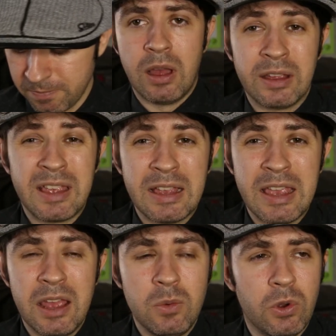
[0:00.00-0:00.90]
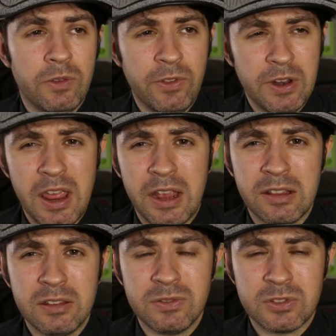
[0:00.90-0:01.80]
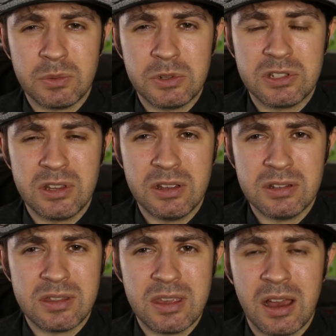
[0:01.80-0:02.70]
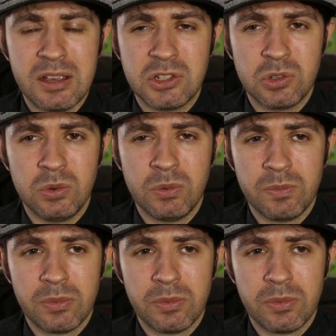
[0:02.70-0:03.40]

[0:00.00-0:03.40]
I, again one of the negatives I would say is the ISO.